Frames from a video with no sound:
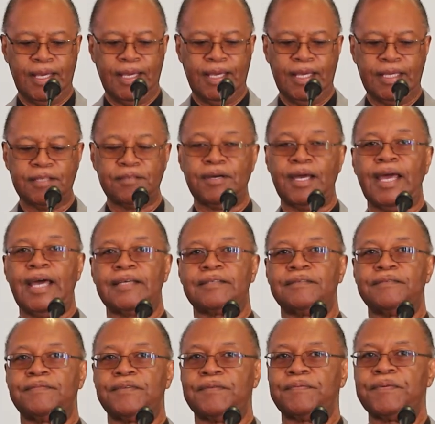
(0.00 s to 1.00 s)
you know,
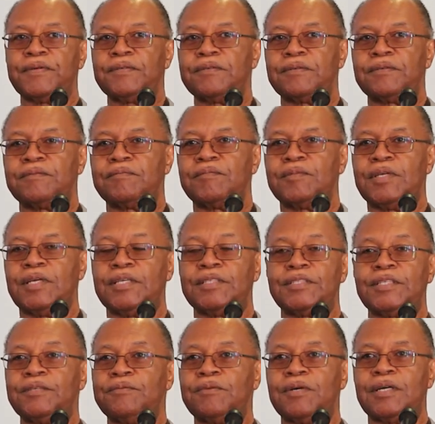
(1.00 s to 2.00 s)
asking for food. And
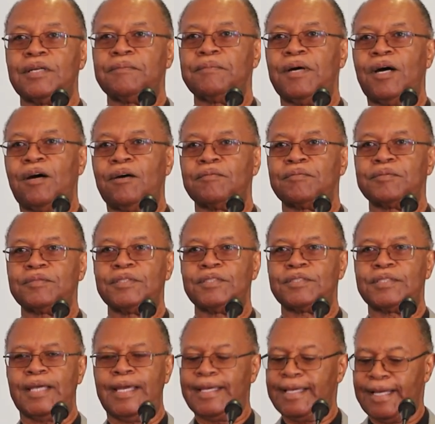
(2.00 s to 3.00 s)
she run him off. She
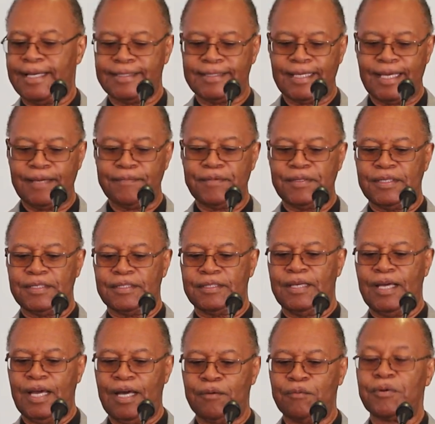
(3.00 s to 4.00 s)
said, I ain't got time for this.
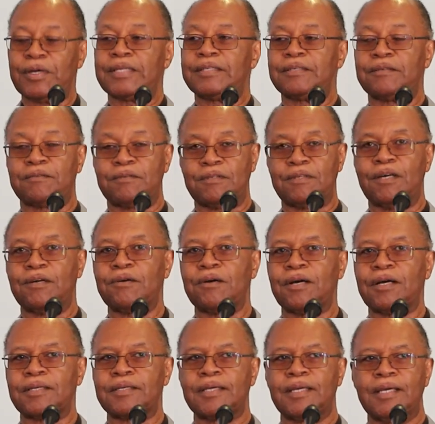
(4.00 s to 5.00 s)
I'm waiting on the
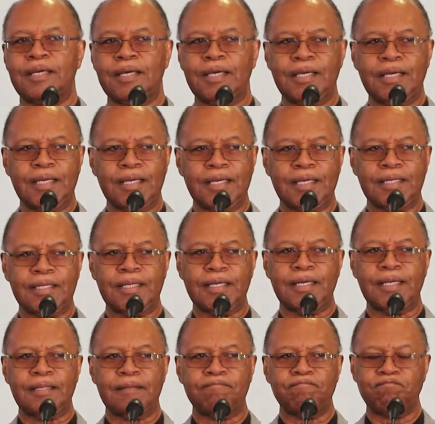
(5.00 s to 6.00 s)
Lord. And
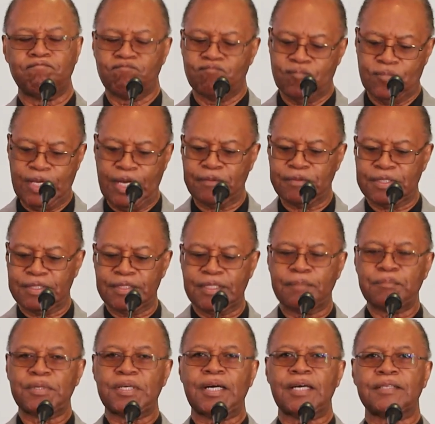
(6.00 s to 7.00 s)
then there was a
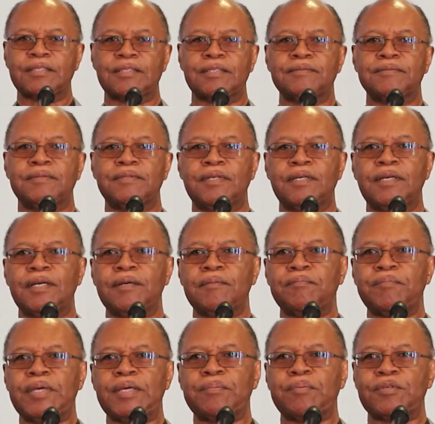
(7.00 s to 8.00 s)
number of other
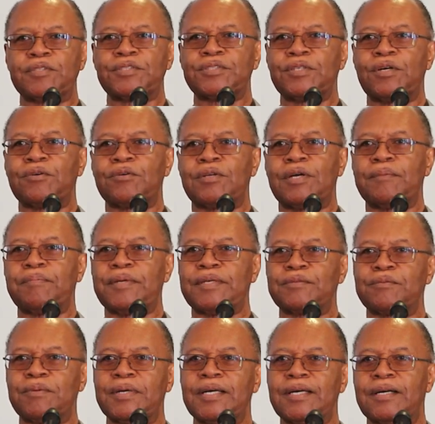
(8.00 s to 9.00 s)
people showed up as
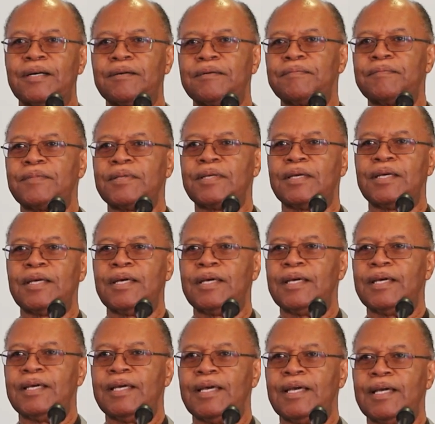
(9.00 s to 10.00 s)
well,
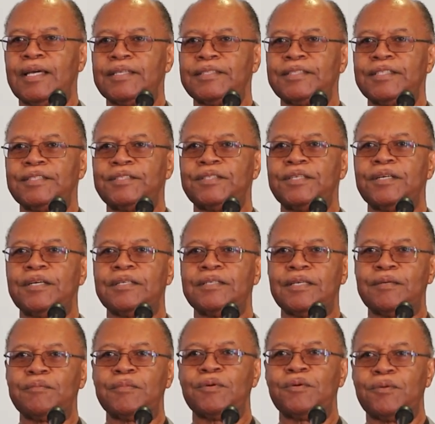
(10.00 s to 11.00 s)
and she turned
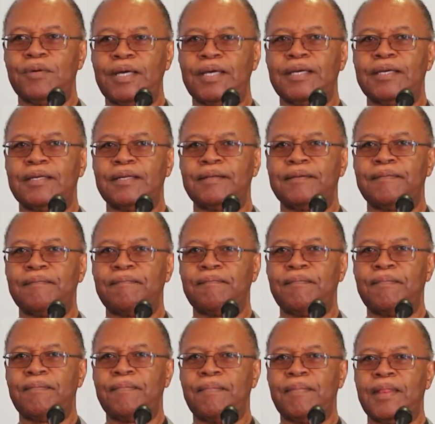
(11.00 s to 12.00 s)
them away.
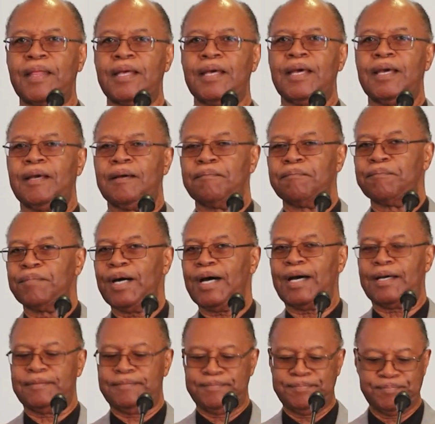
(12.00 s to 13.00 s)

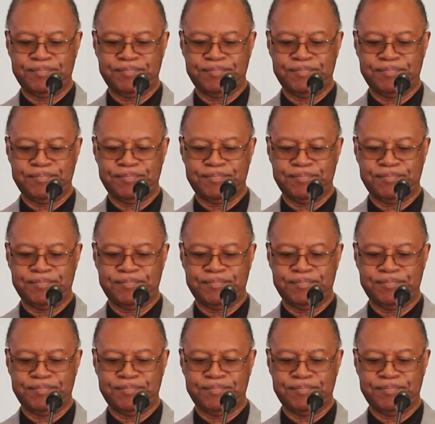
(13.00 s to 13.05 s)
But